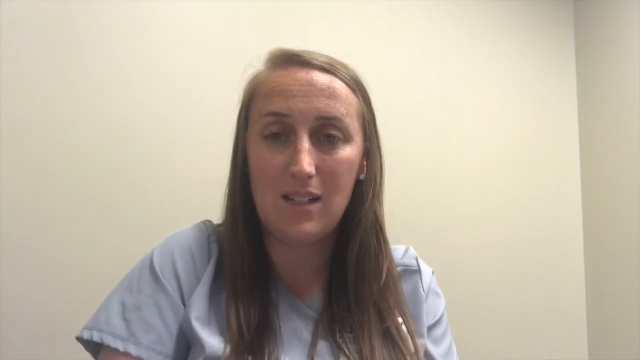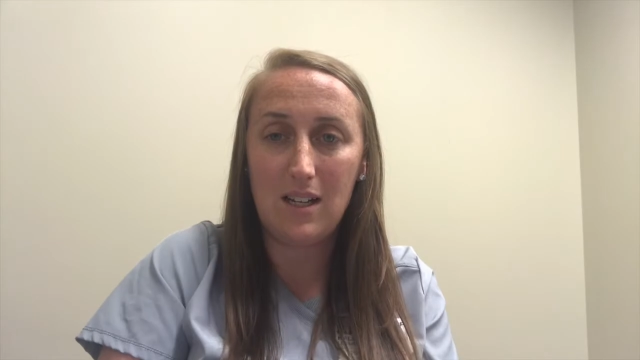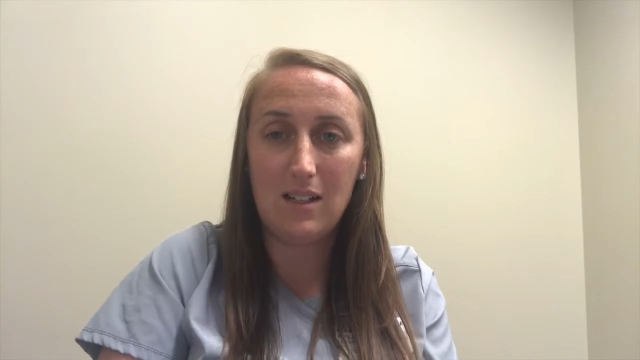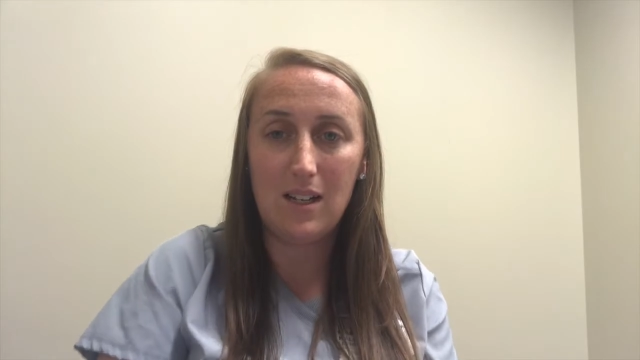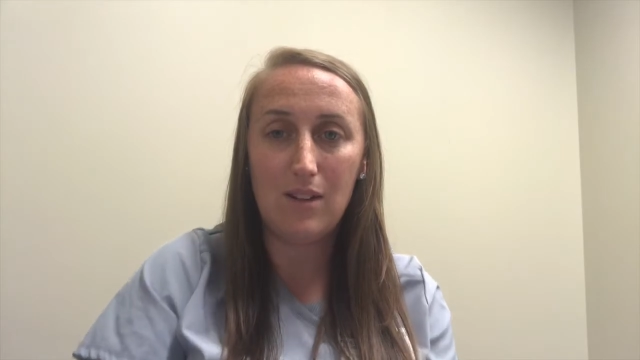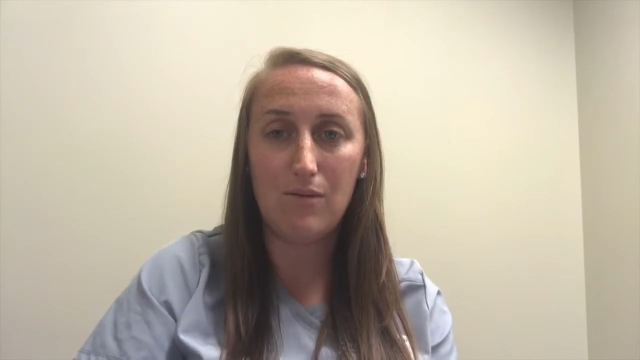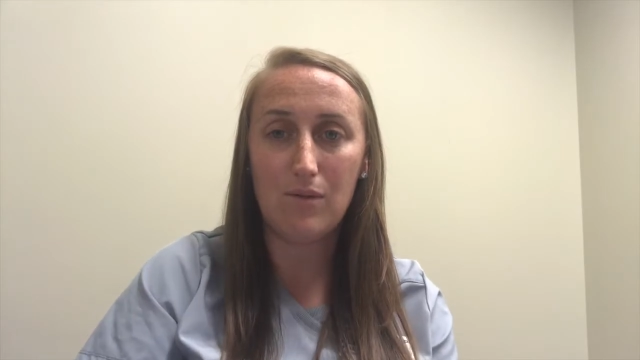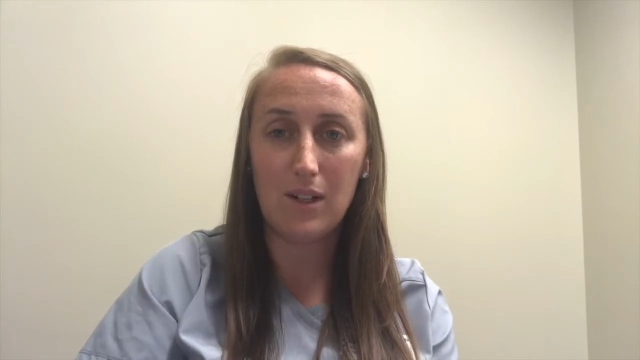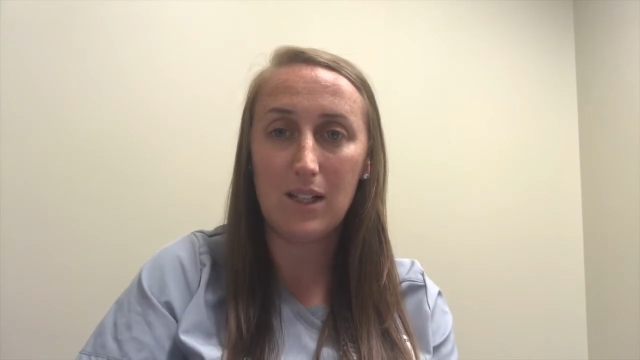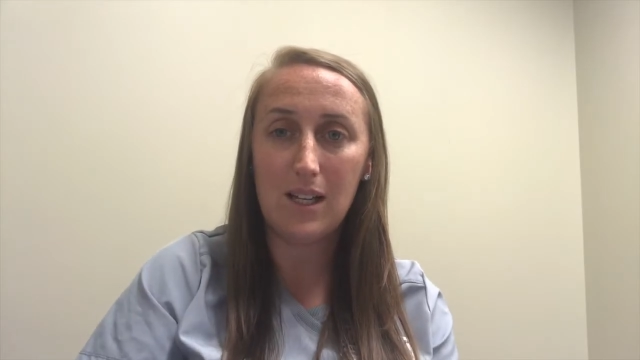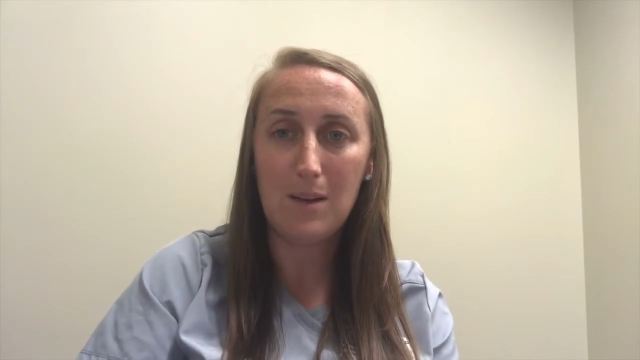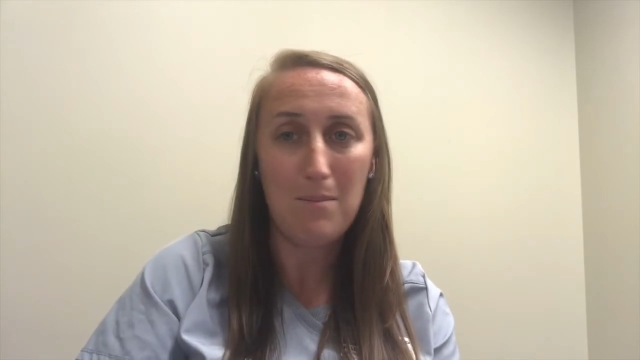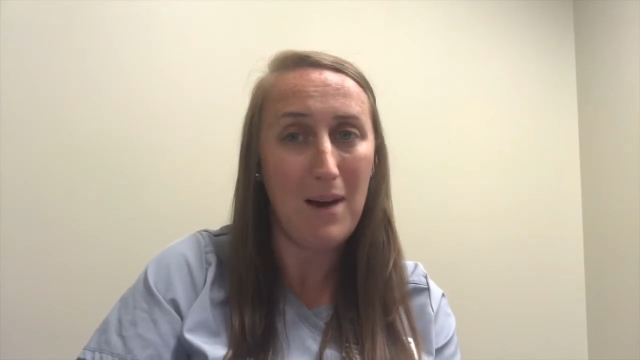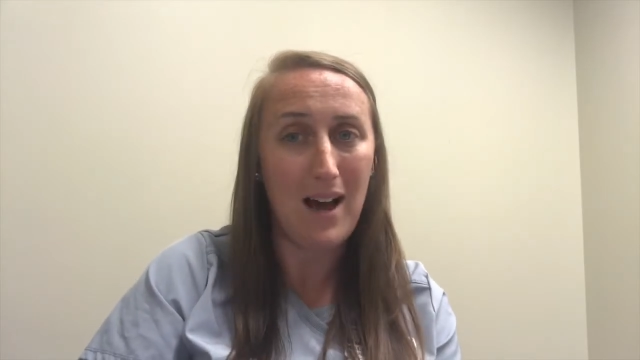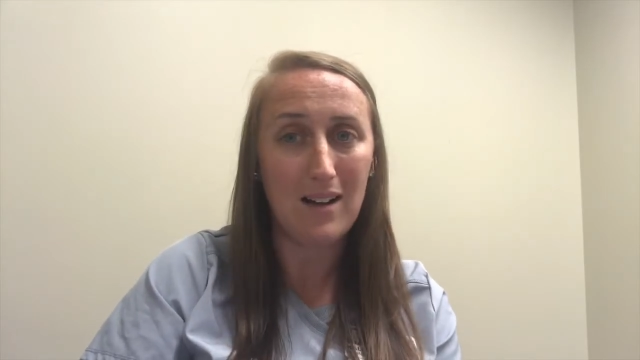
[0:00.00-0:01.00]
and can
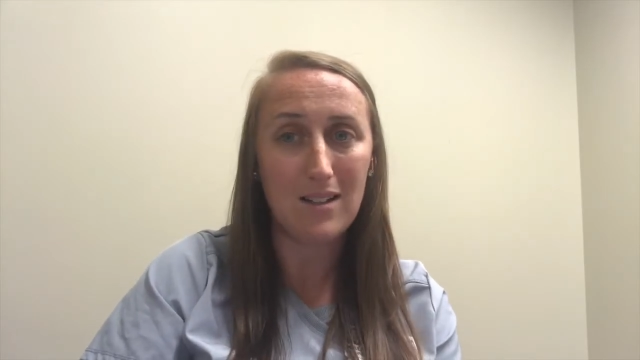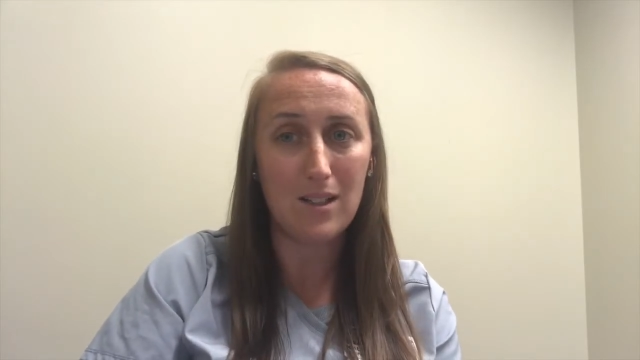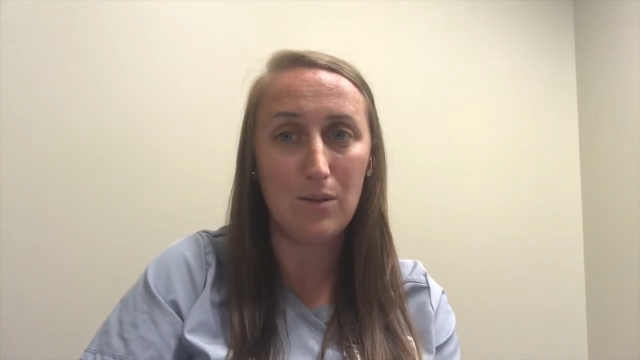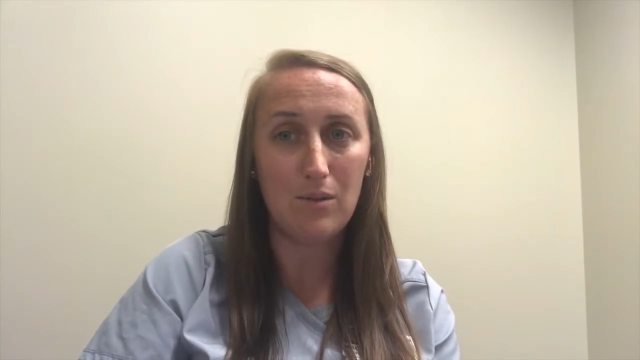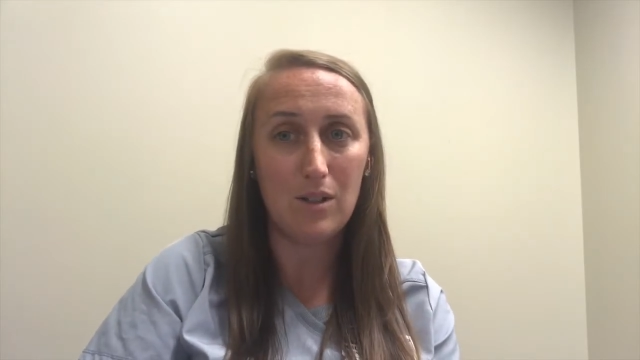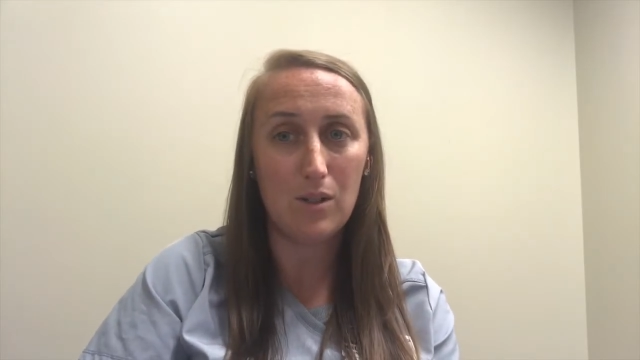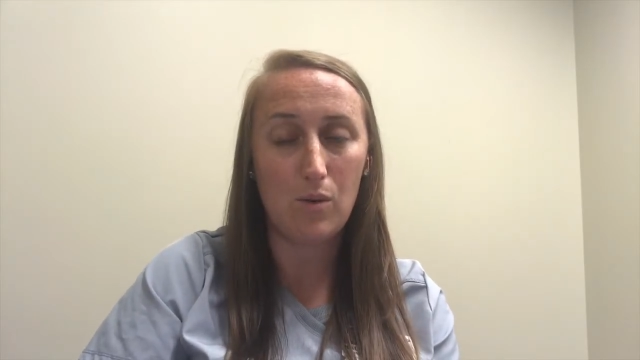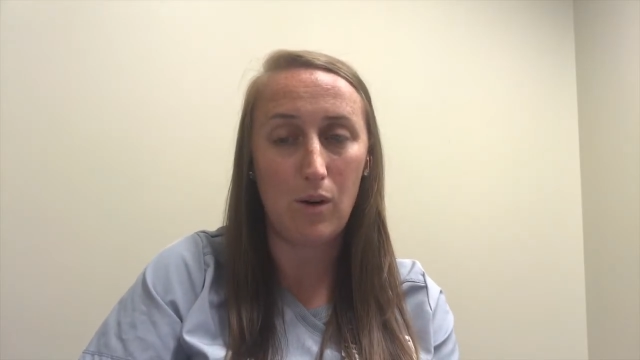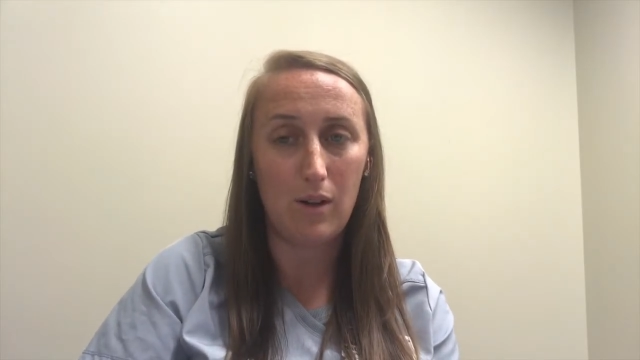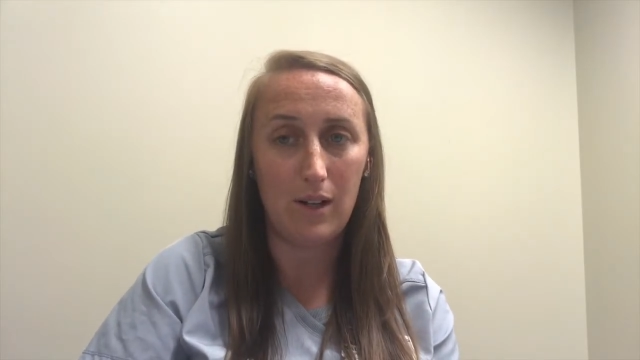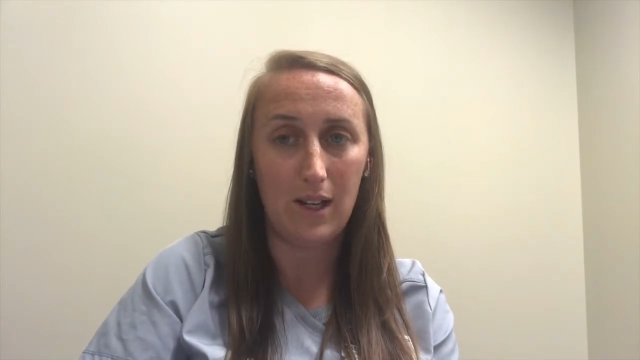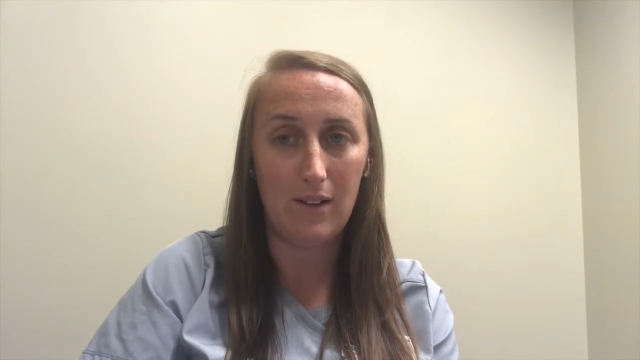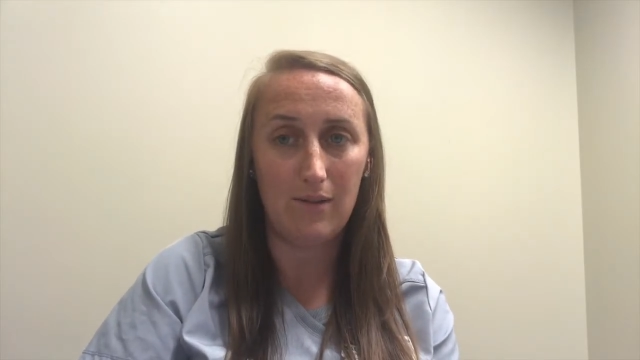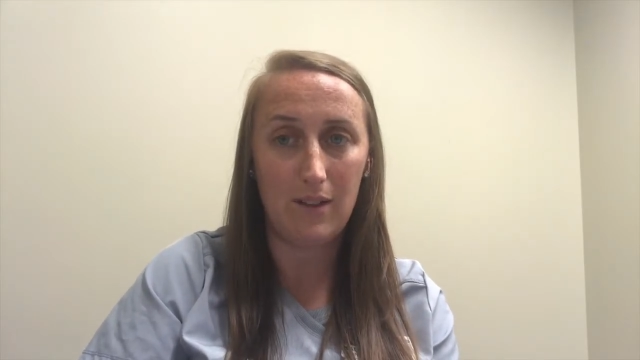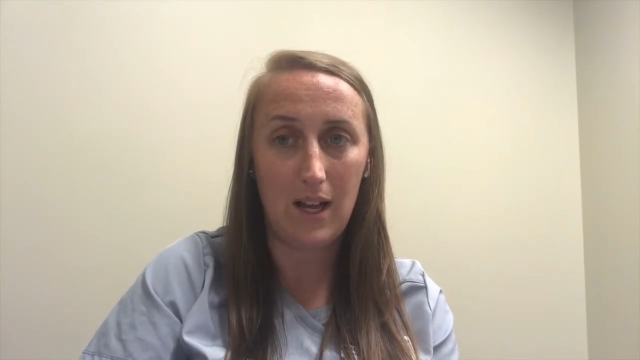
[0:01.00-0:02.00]
really impact someone's
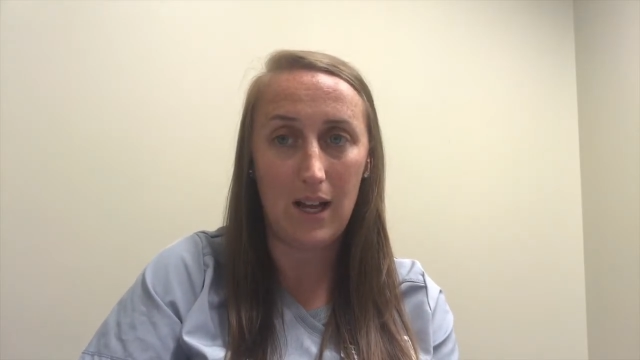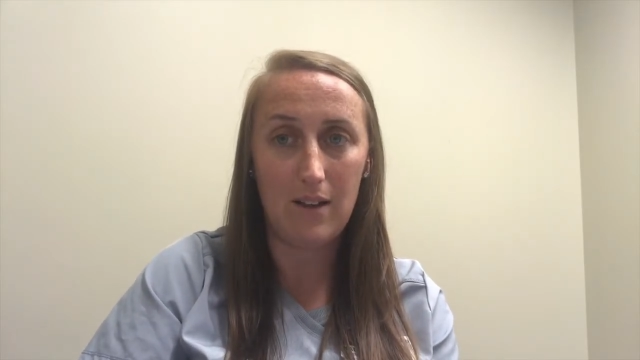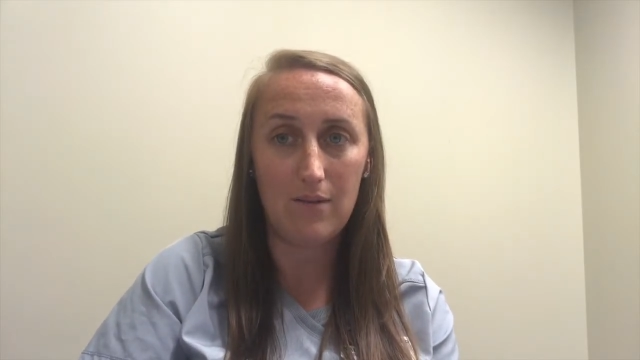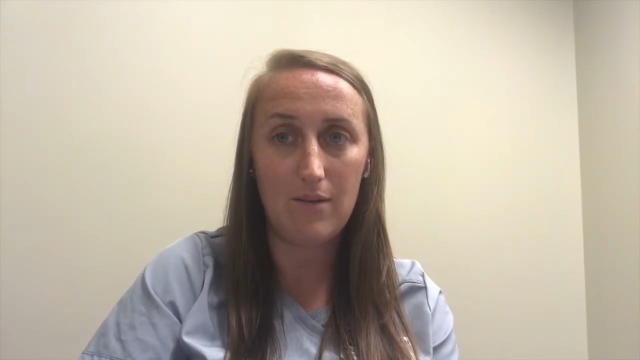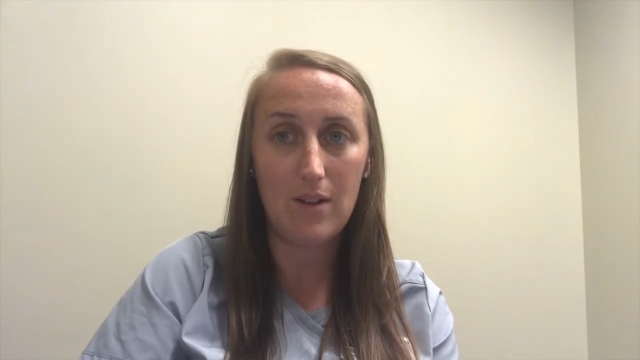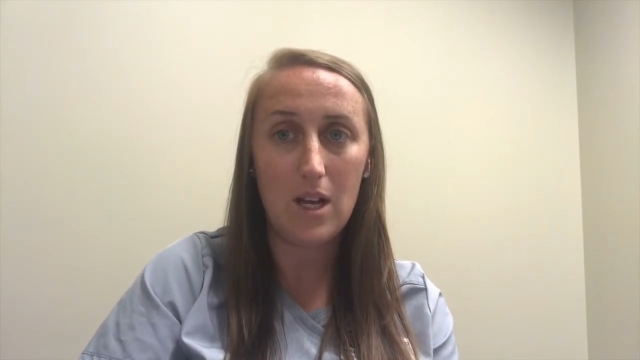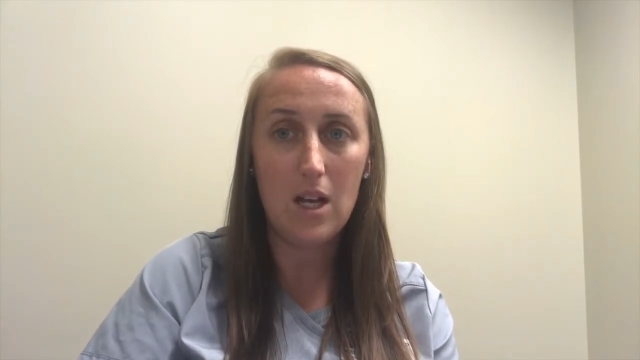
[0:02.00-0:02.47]
quality of life.